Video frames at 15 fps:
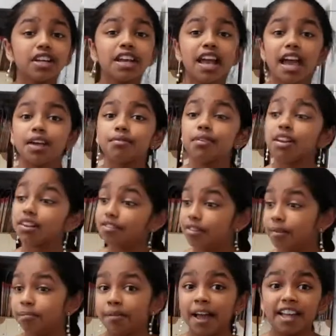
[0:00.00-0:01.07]
and one of the
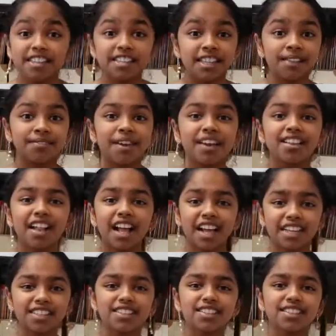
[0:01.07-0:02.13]
best in my
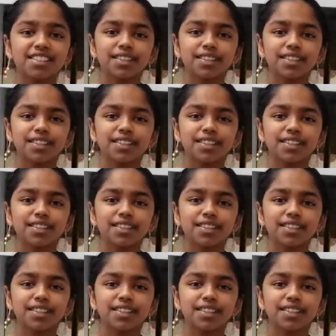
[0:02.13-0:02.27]
class.